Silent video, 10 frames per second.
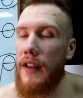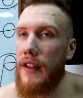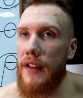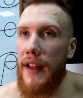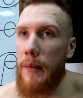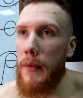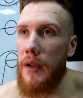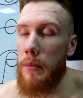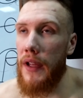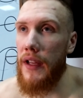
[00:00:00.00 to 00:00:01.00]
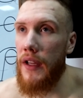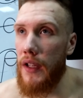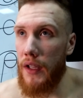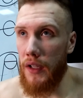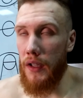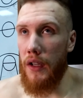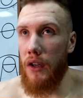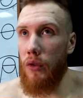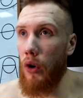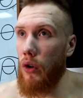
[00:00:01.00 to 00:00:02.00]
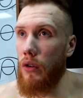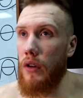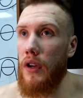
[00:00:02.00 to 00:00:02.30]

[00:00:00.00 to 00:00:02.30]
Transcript: I think that made a big role.